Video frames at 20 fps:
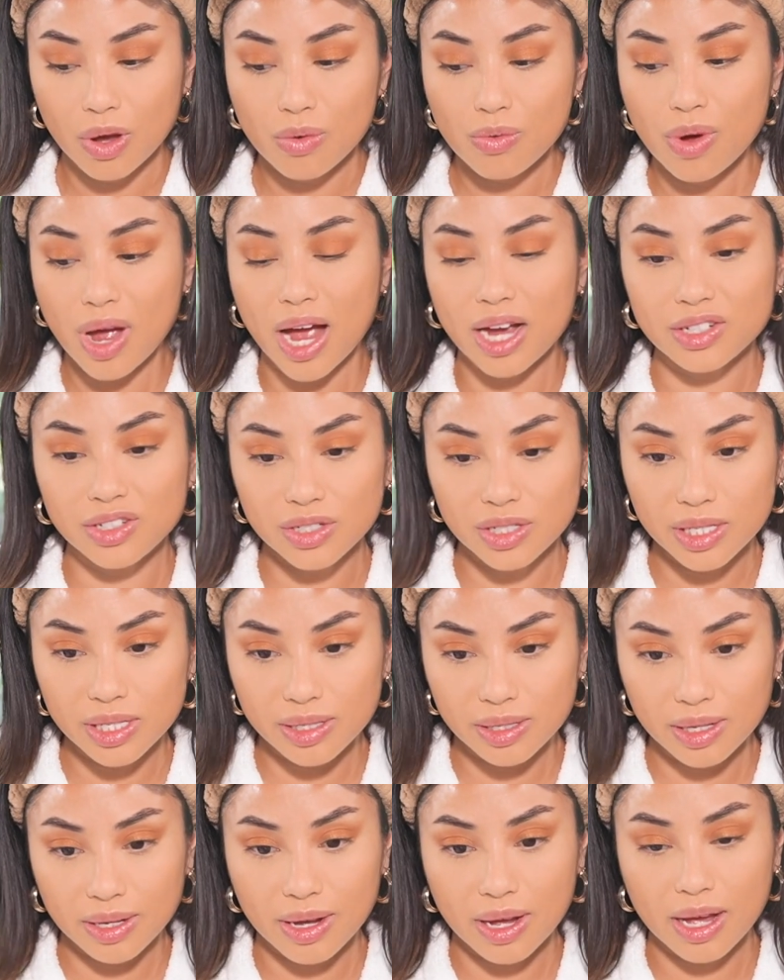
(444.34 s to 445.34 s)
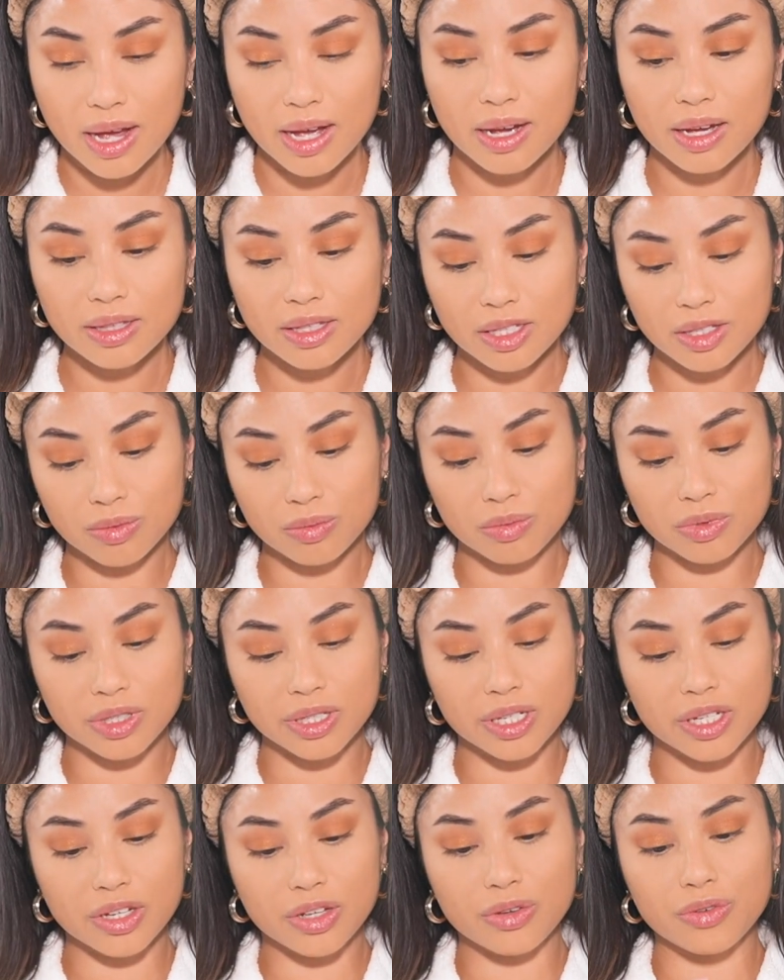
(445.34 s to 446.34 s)
Ooh, actually, I got this
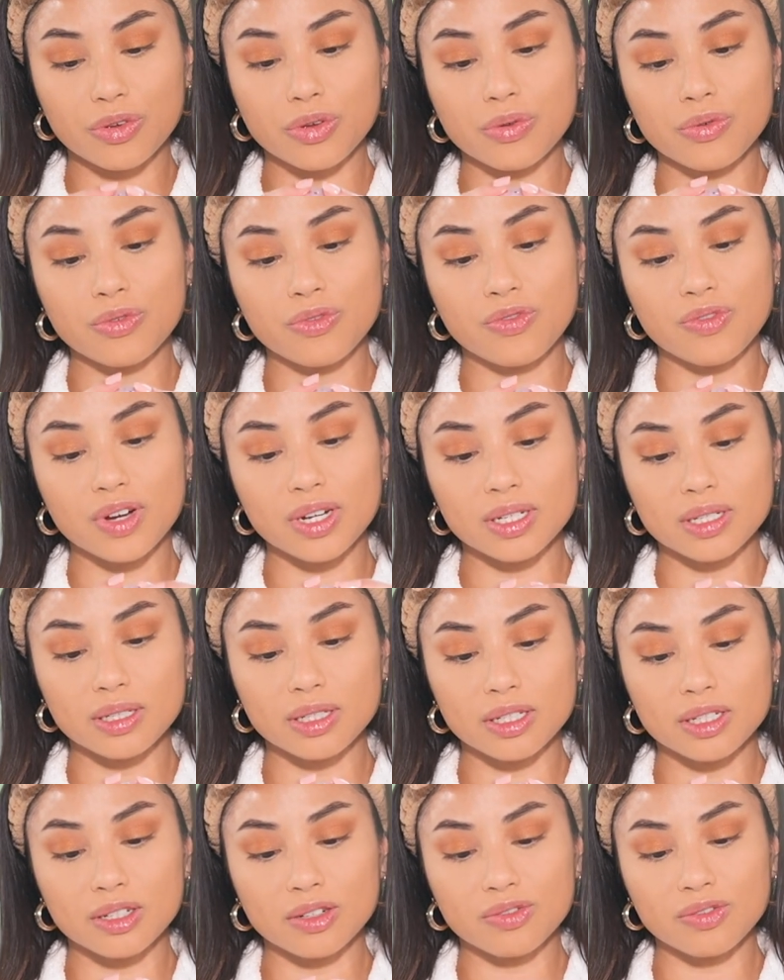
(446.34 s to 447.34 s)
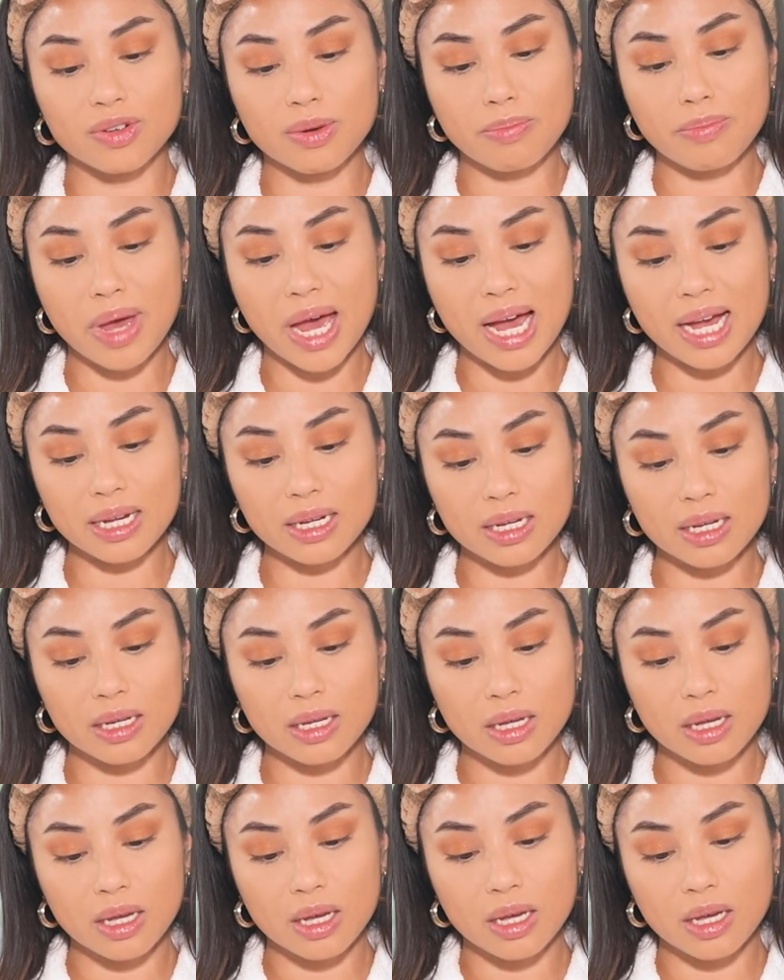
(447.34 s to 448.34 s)
really cute, fun glitter from MAC.
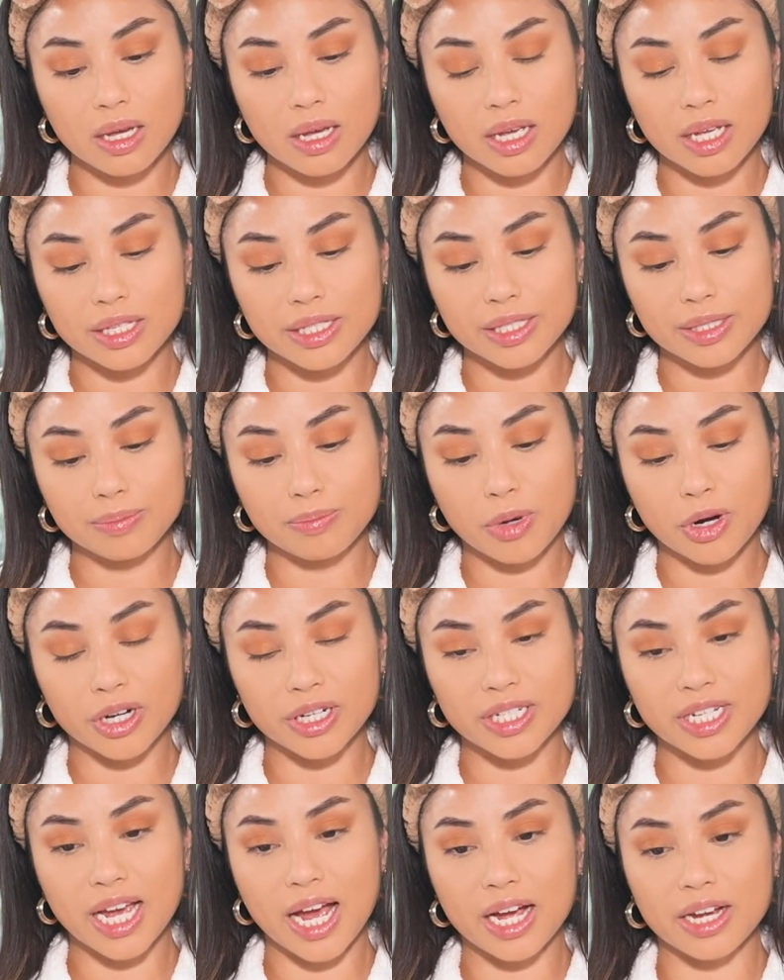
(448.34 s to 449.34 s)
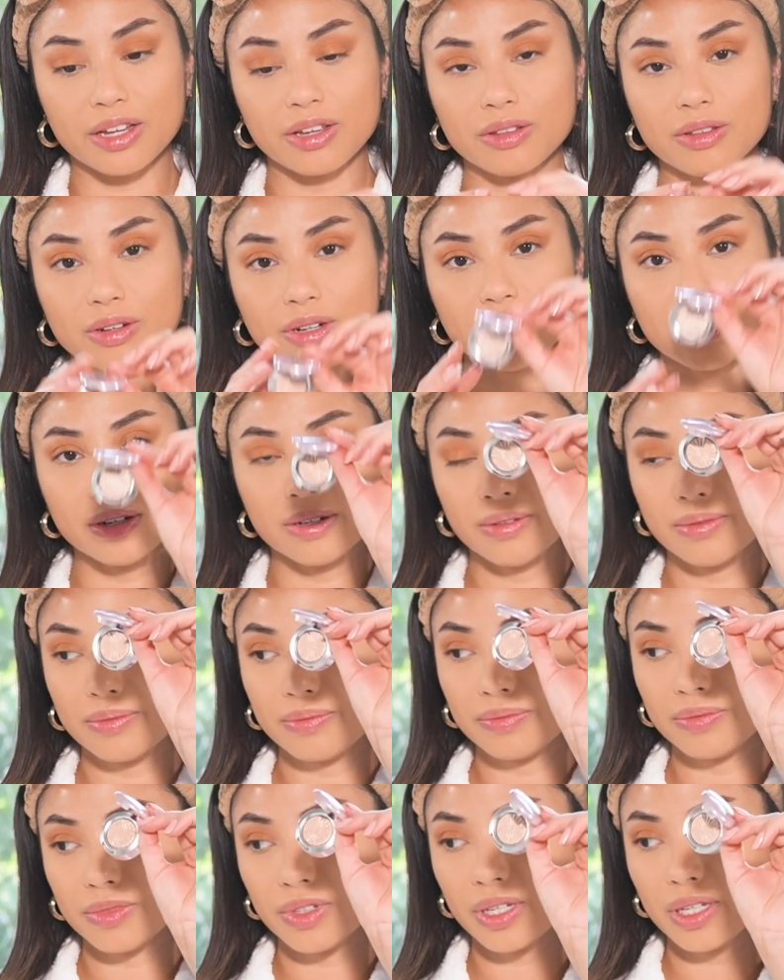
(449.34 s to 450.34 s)
It's Sparktacular.
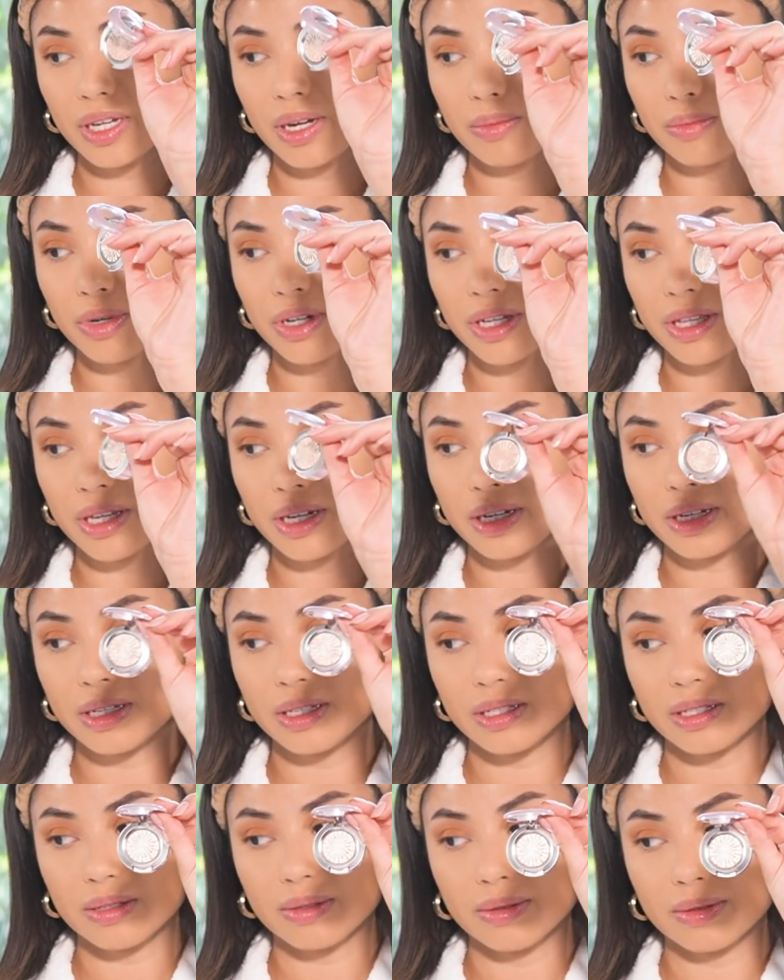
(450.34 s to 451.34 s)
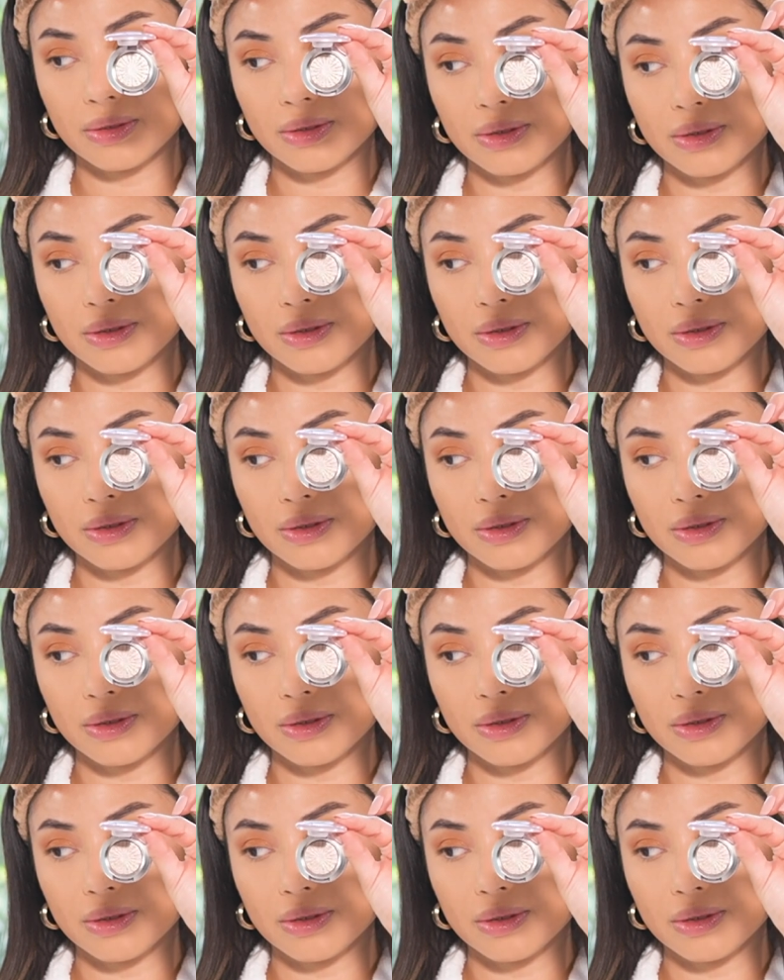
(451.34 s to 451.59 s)
Look at how pretty that is.